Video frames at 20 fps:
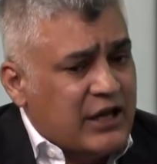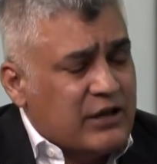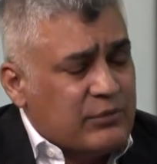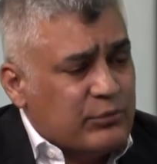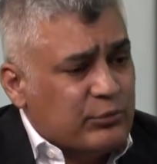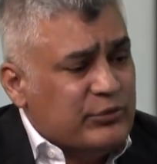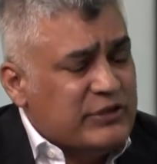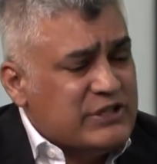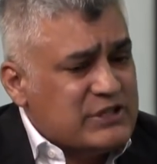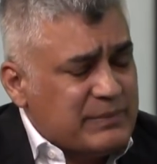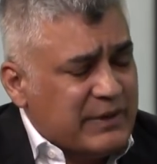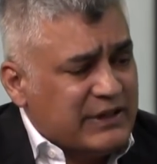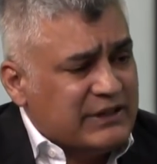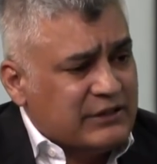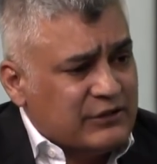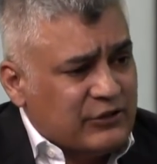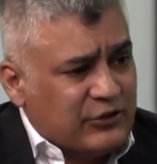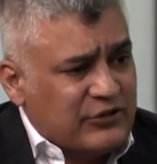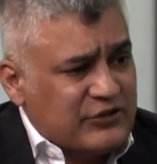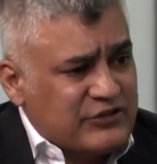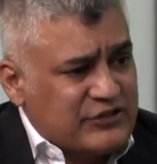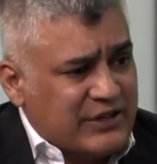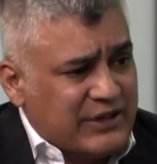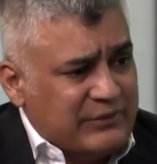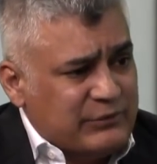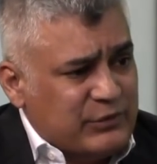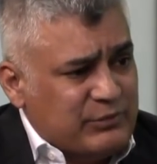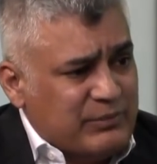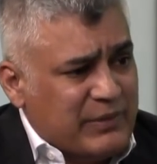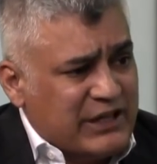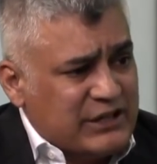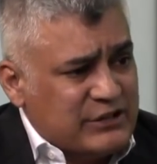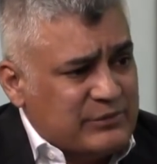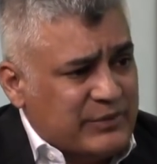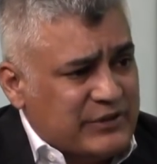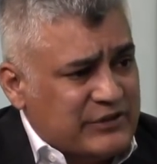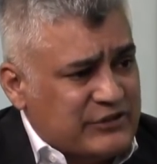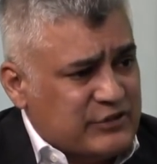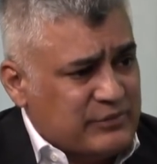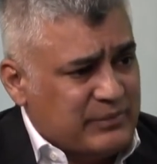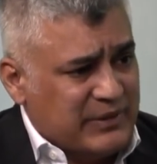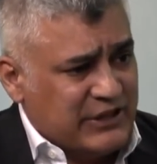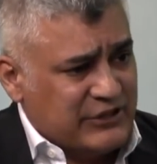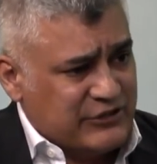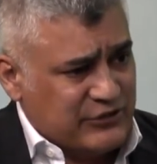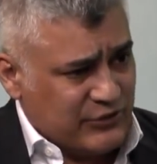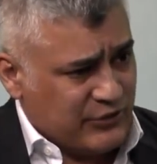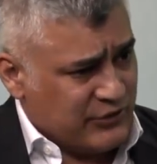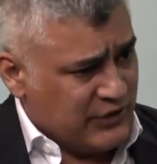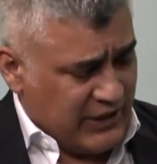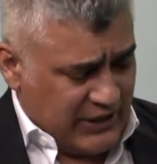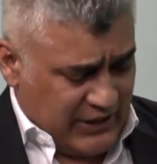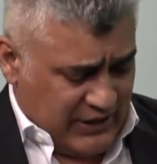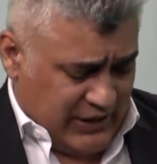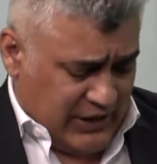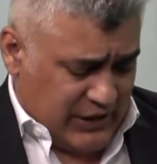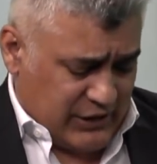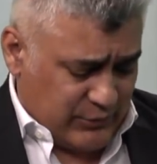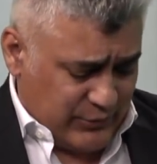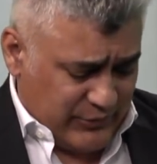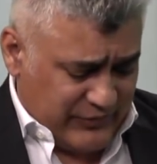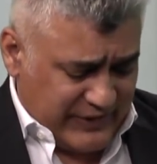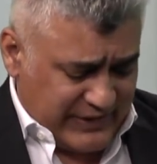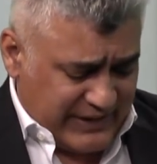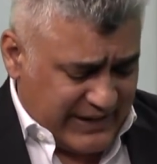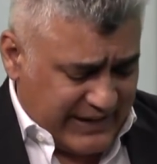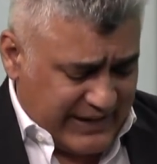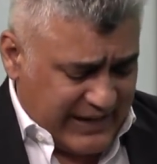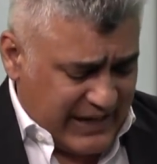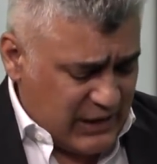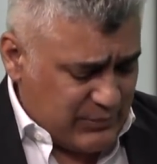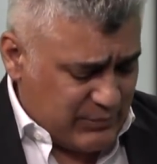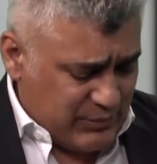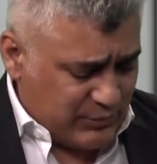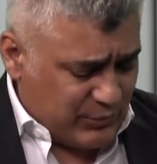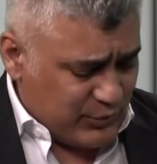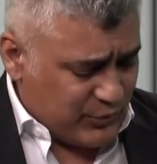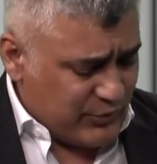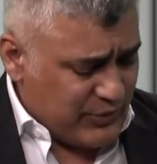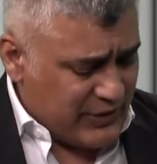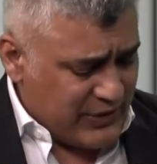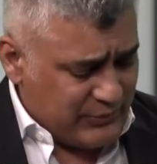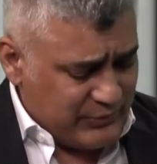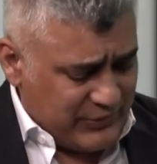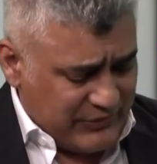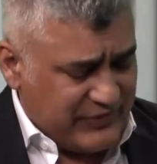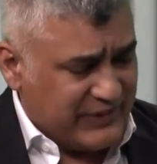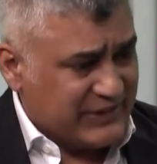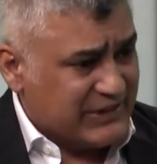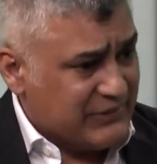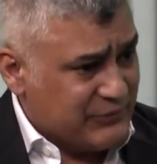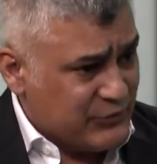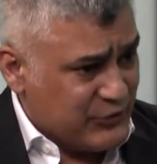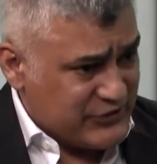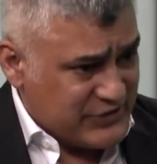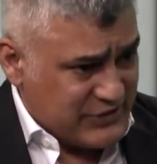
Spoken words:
We spend a lot of time with managements to make sure that we think they're capable, we think they've got